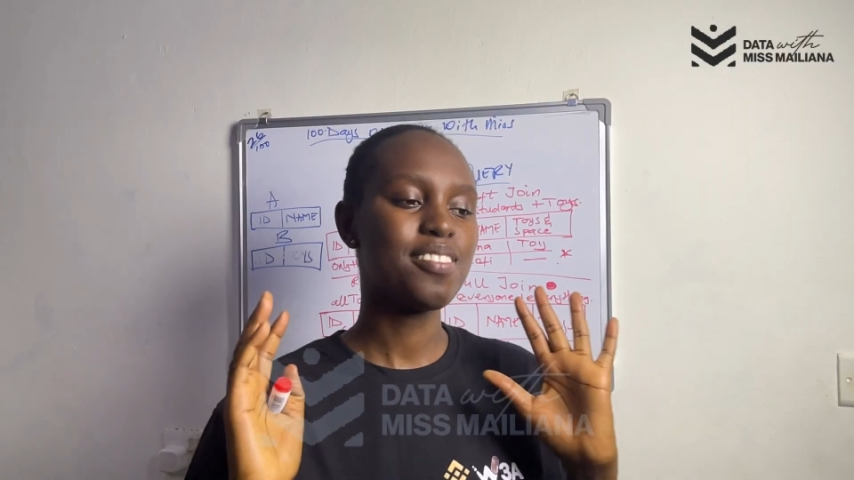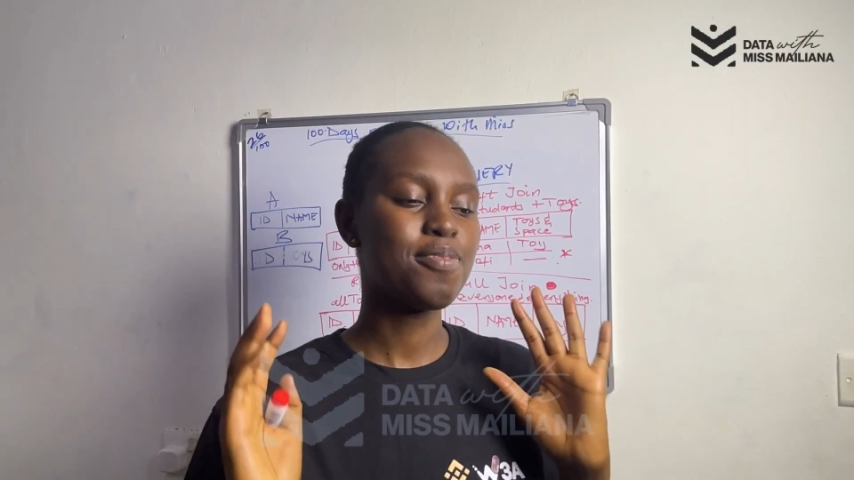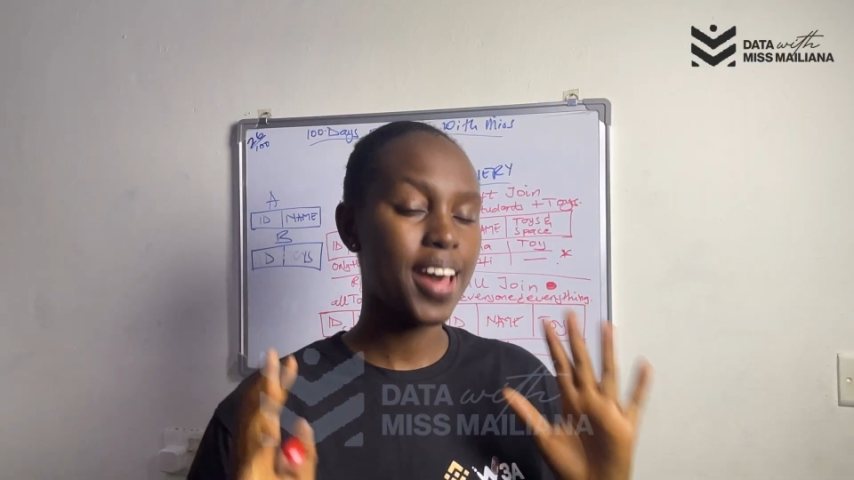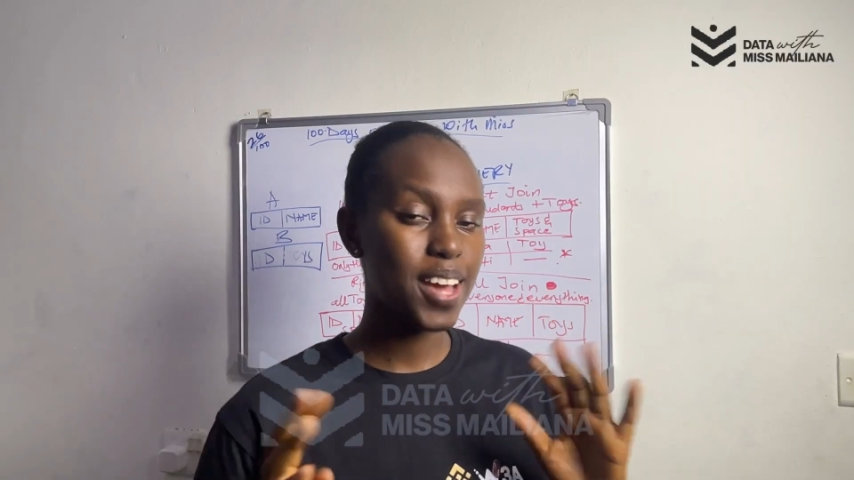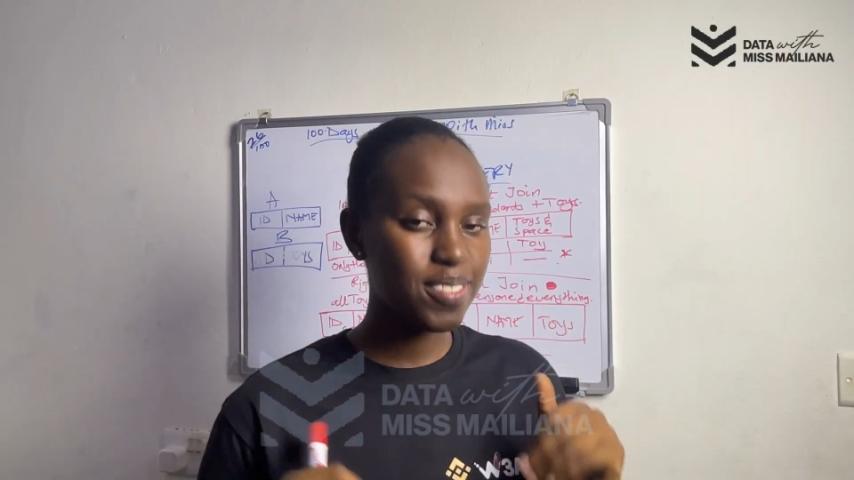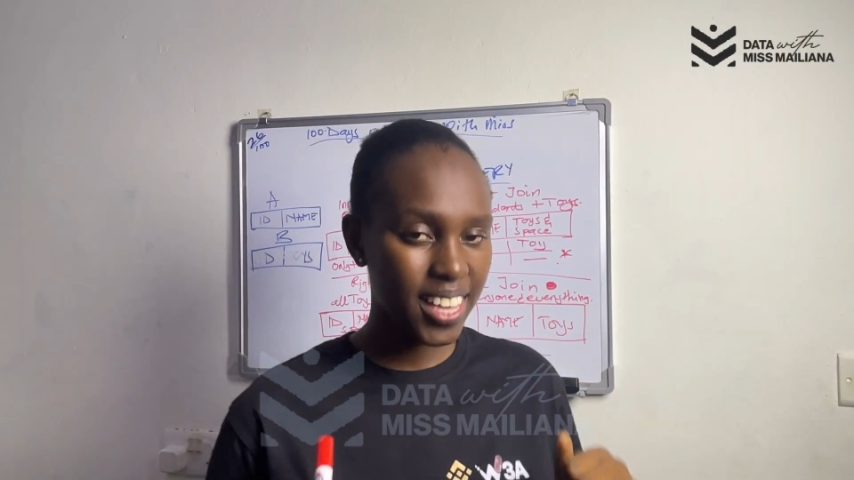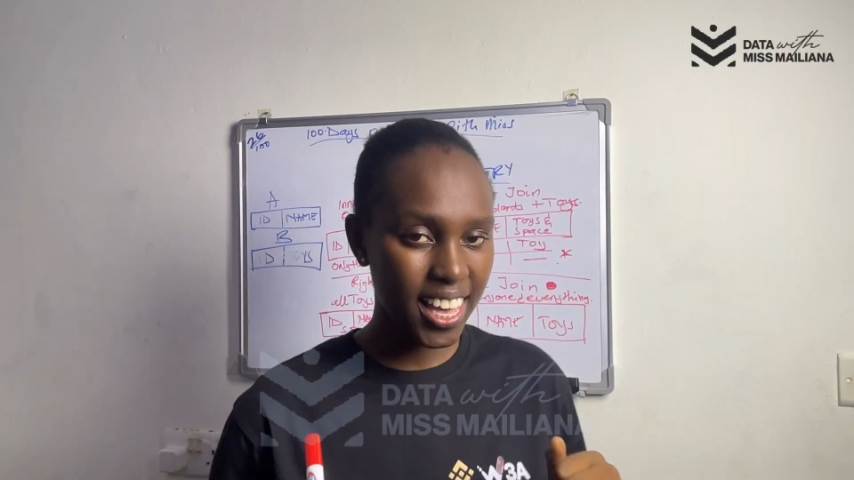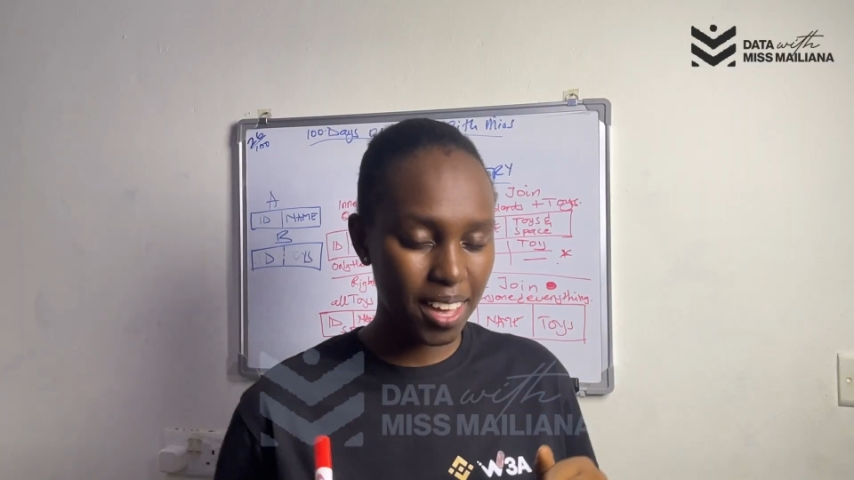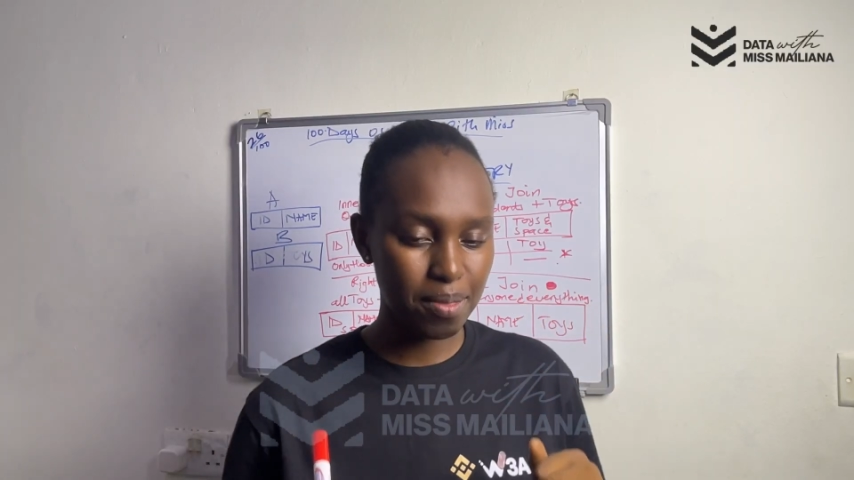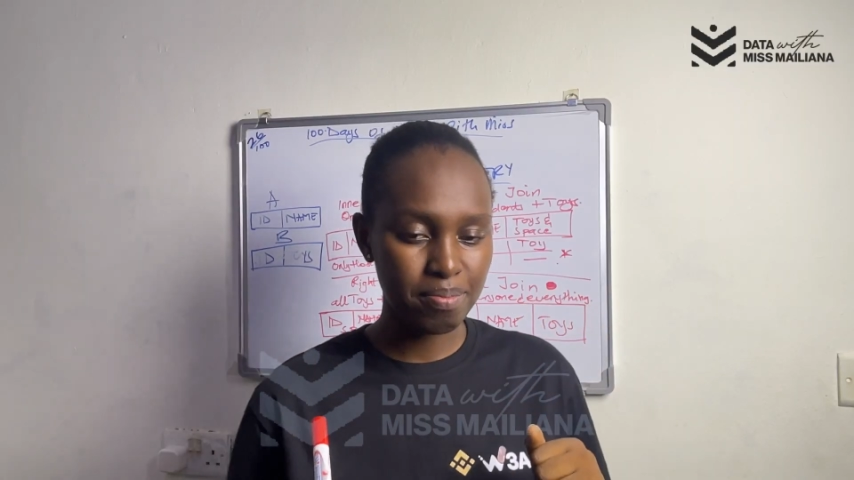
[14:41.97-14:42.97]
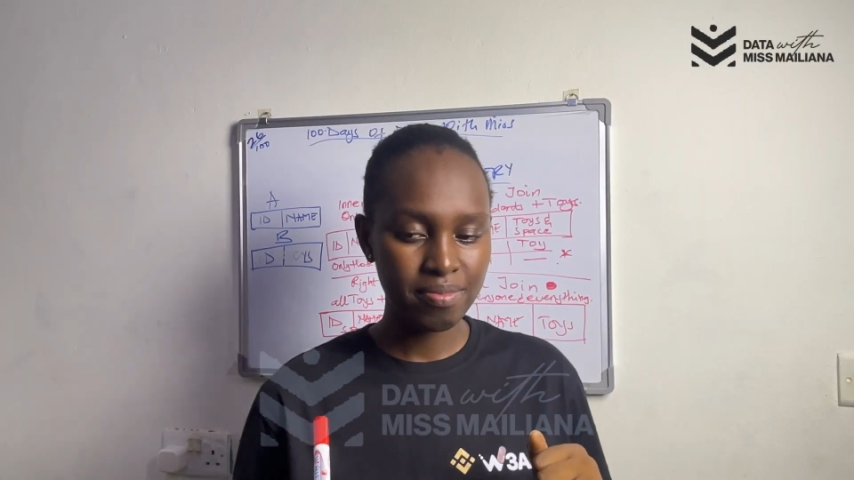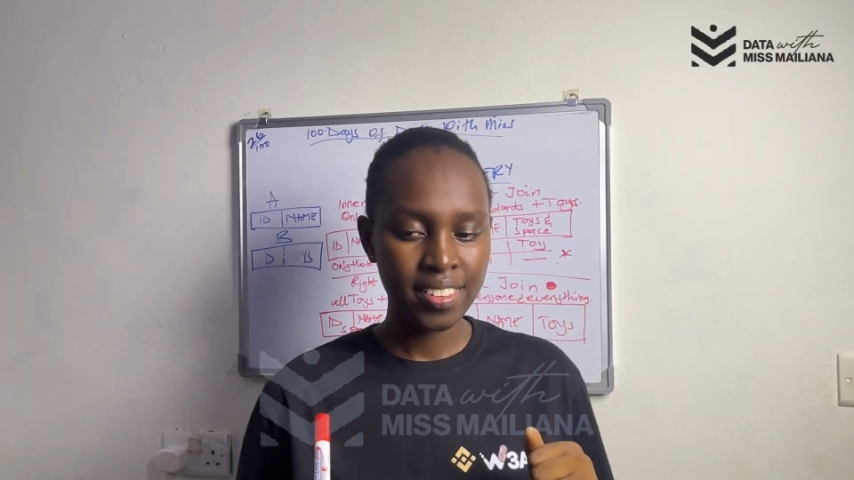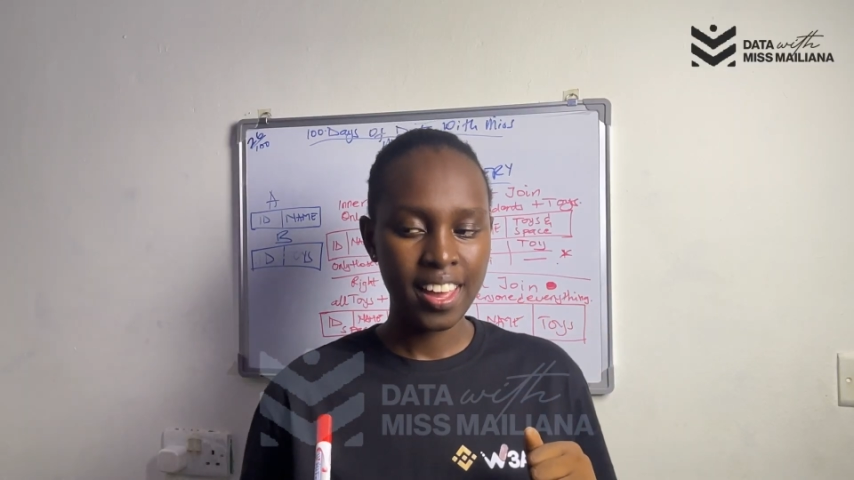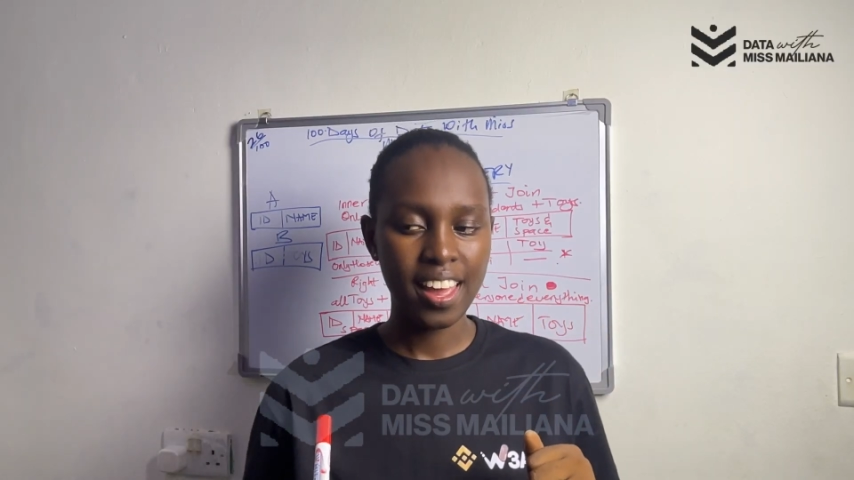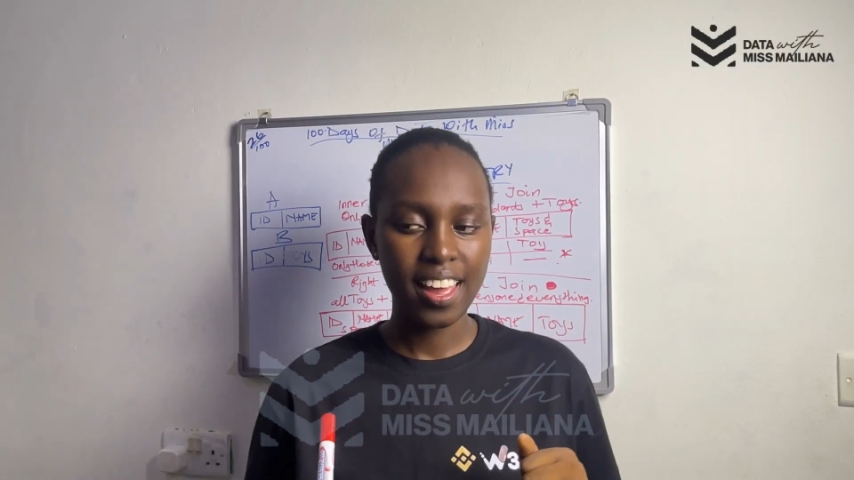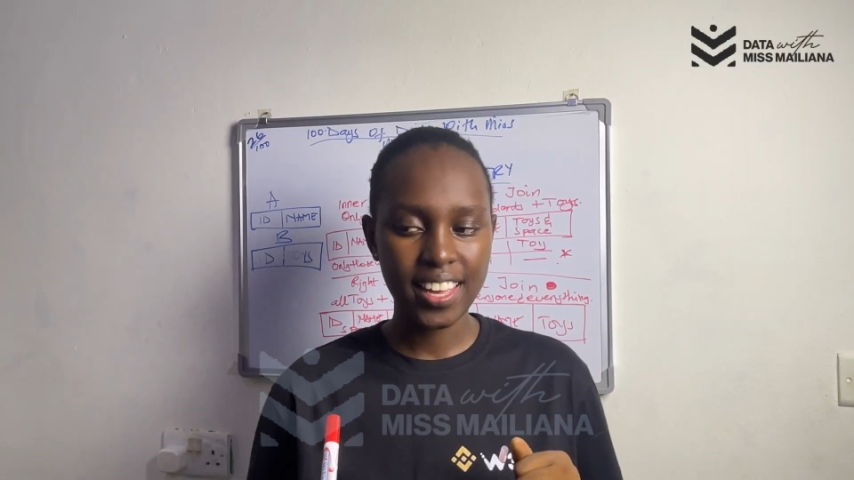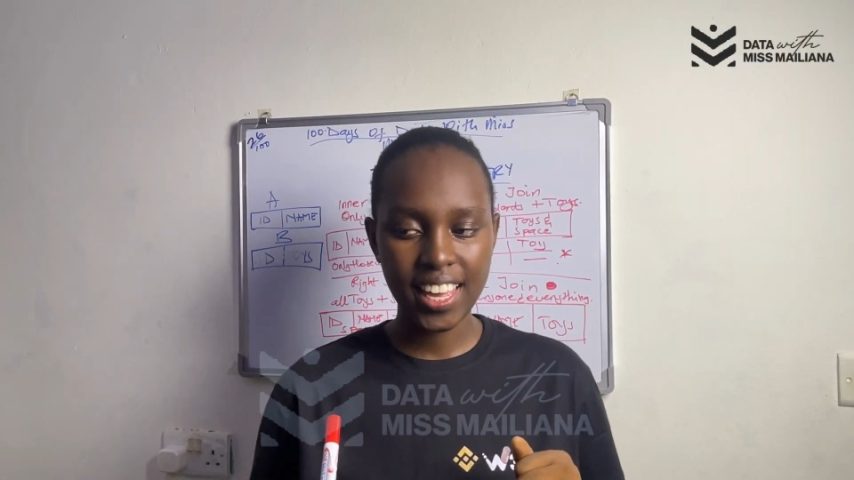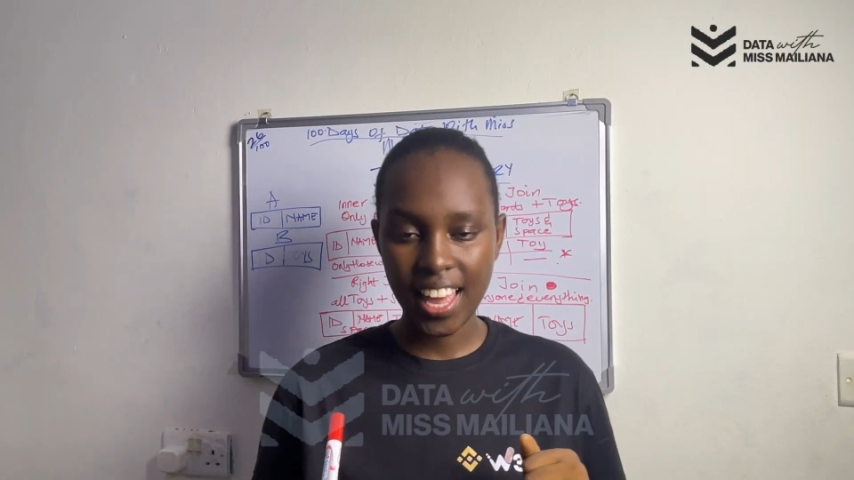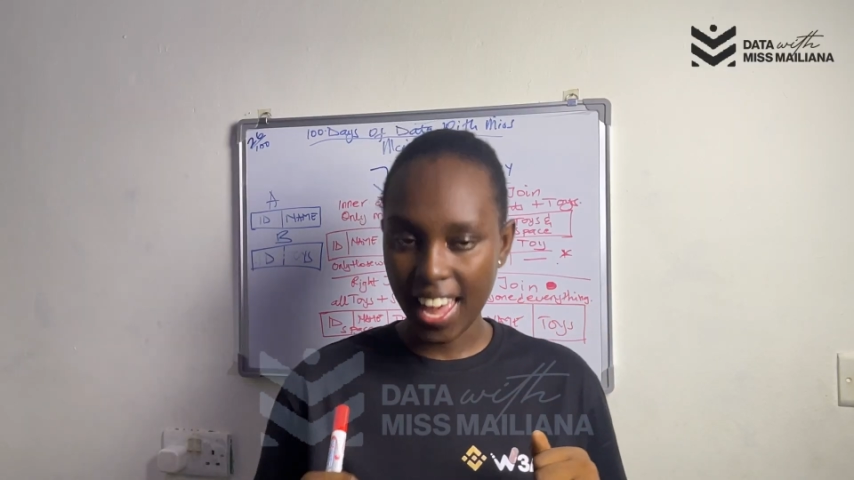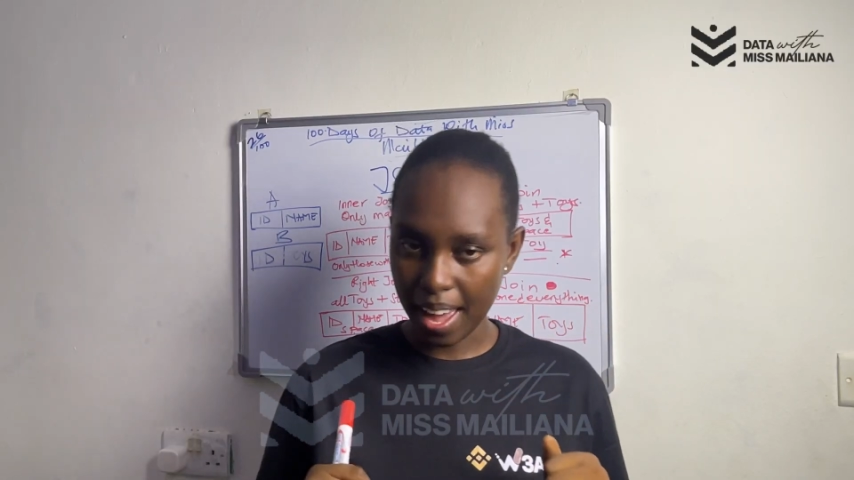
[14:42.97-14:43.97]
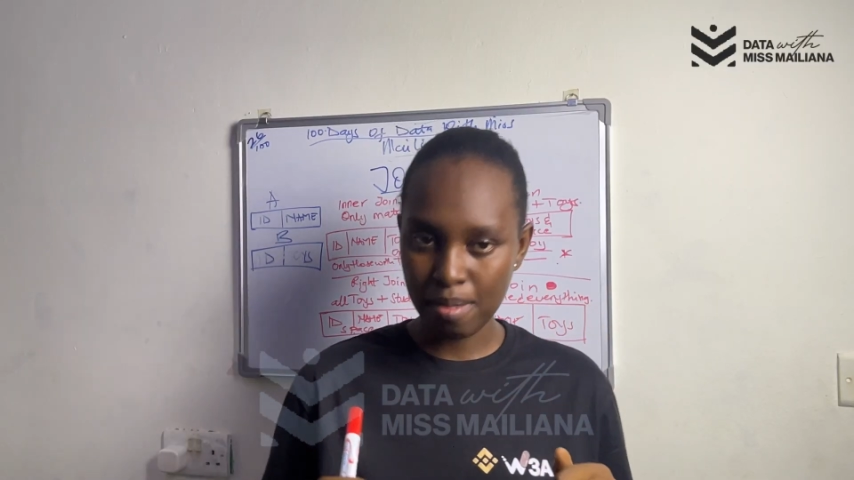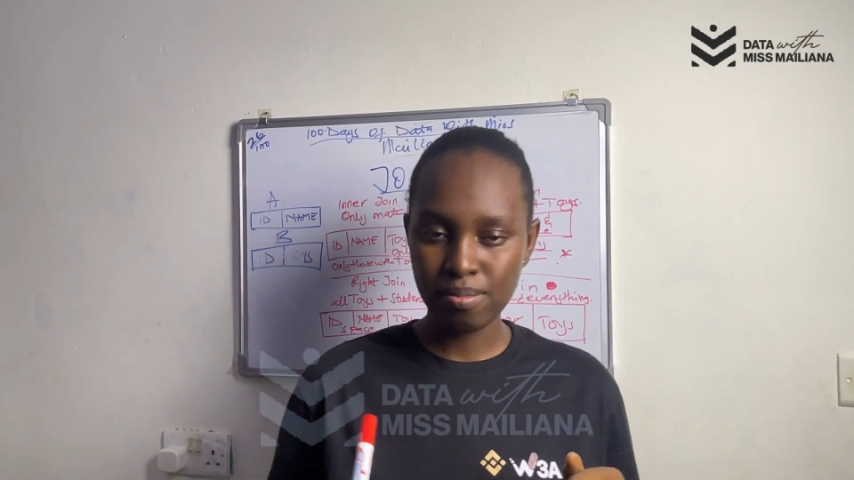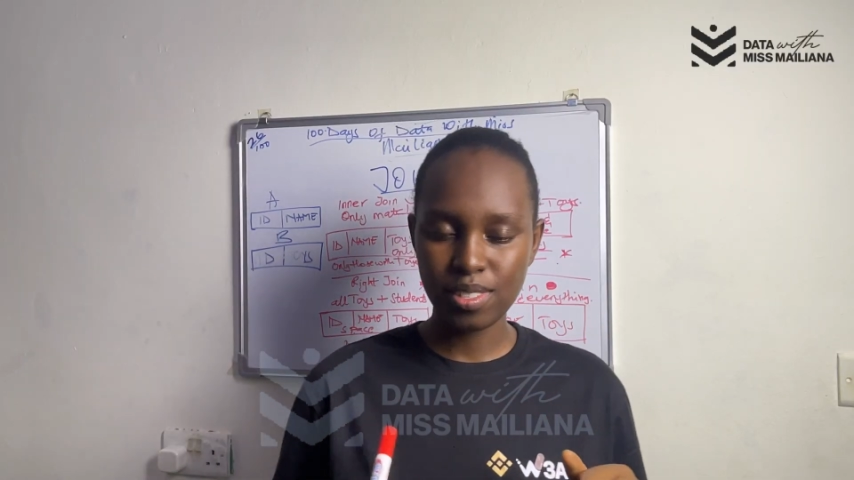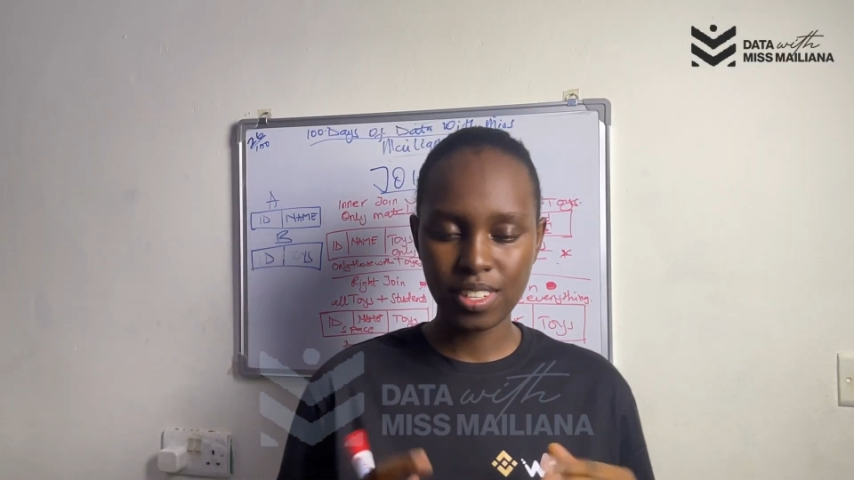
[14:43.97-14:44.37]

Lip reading: 5 km